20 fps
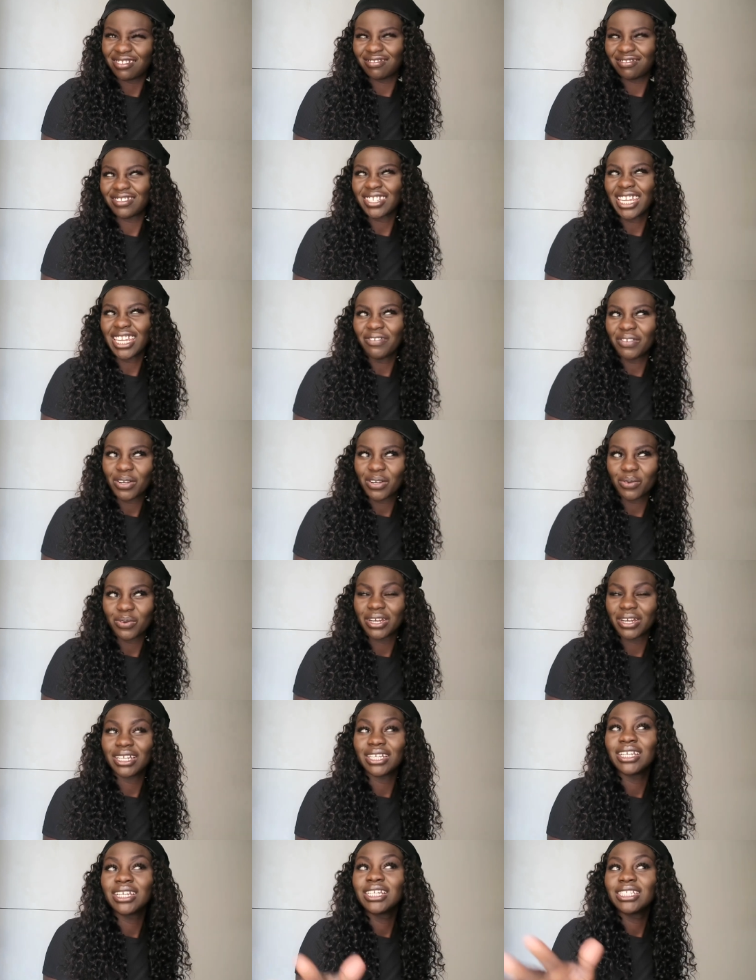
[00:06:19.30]
that what I
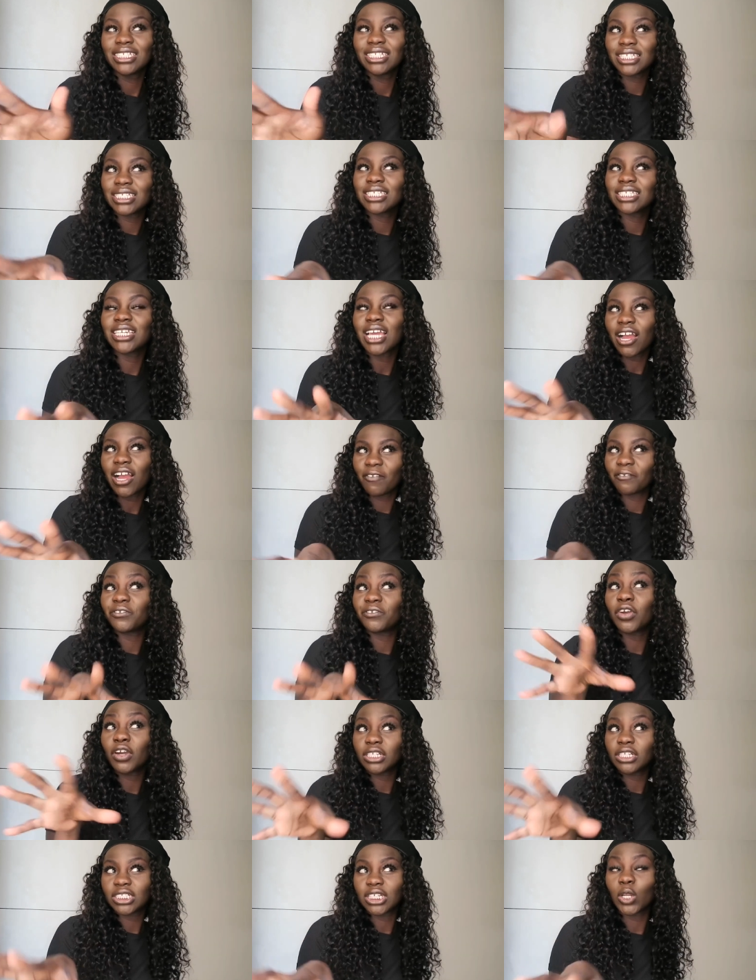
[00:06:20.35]
went. This young
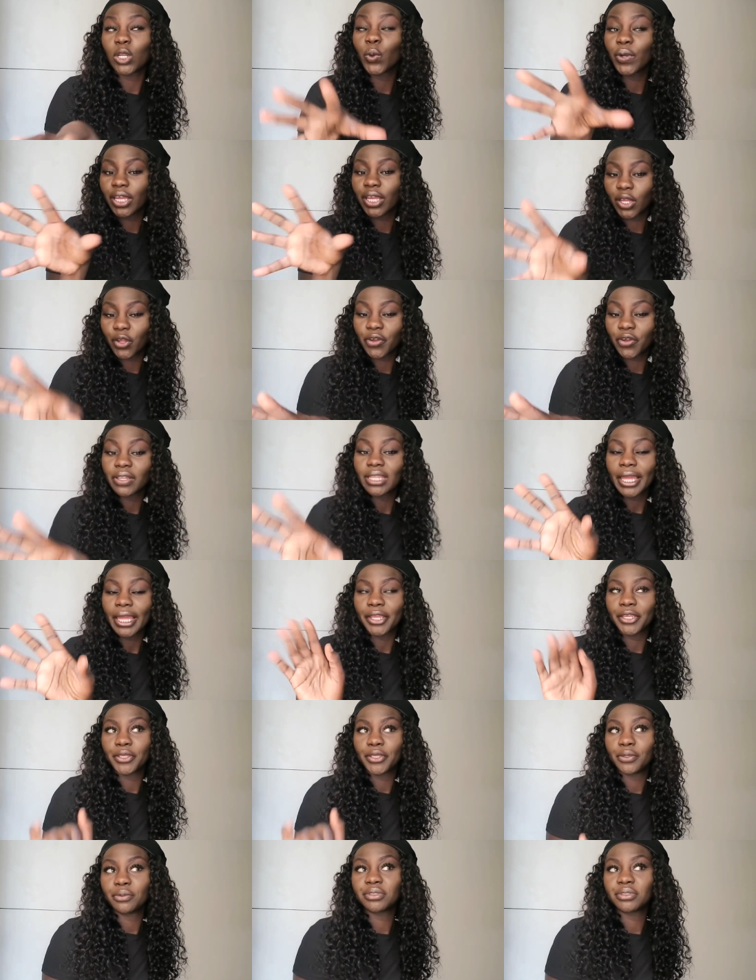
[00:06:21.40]
virgin looking girl like
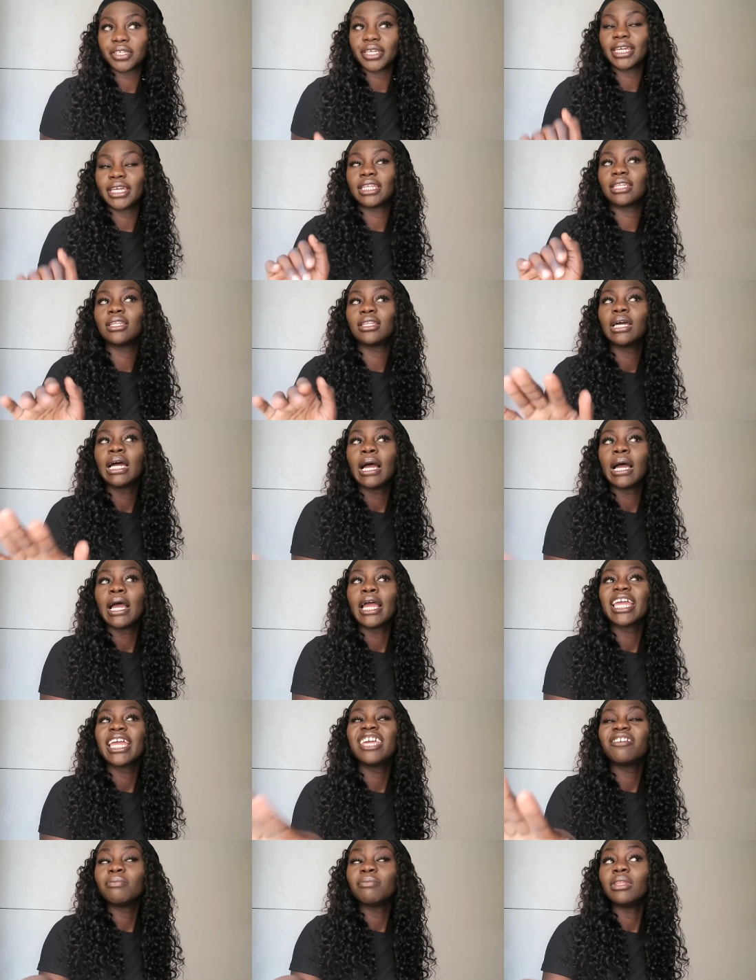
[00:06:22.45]
you, so you can
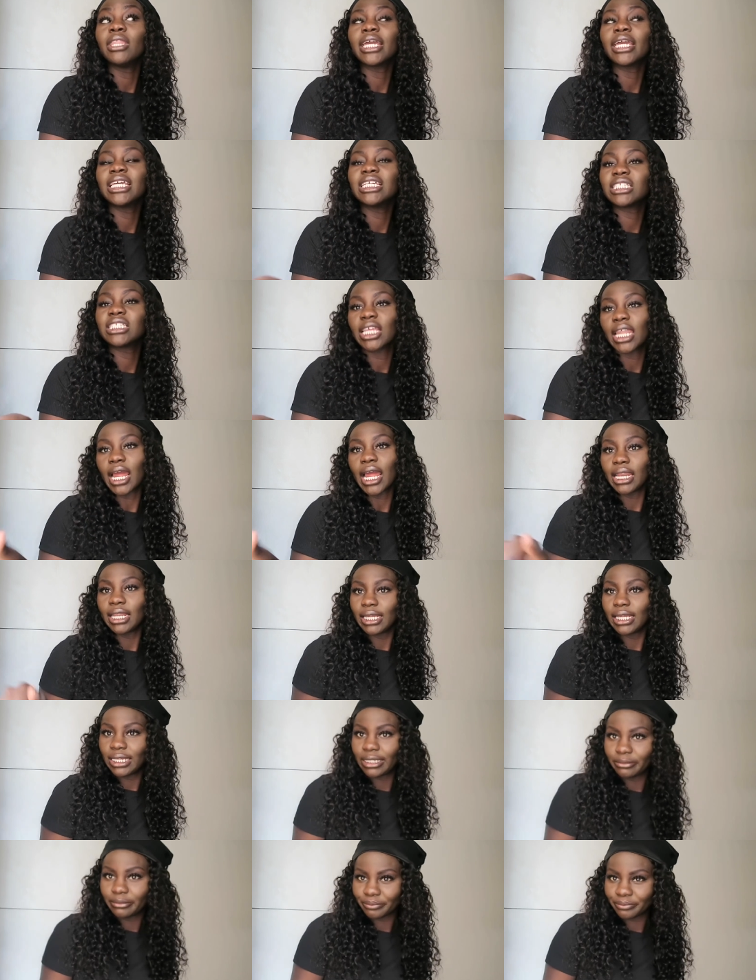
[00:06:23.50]
give me the kids that I
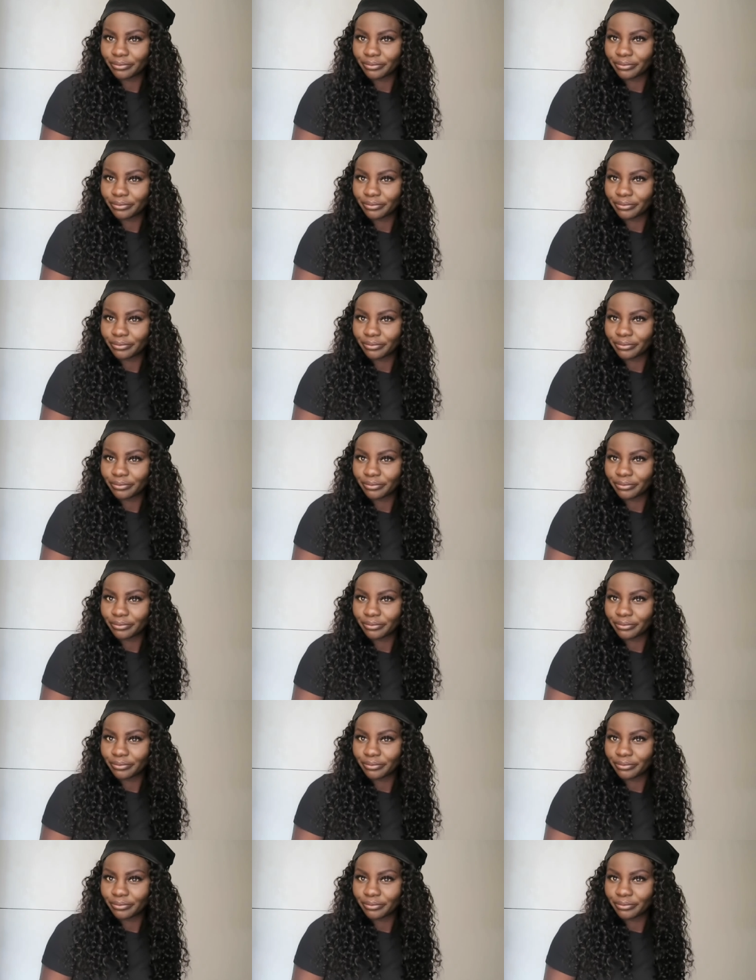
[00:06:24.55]
need.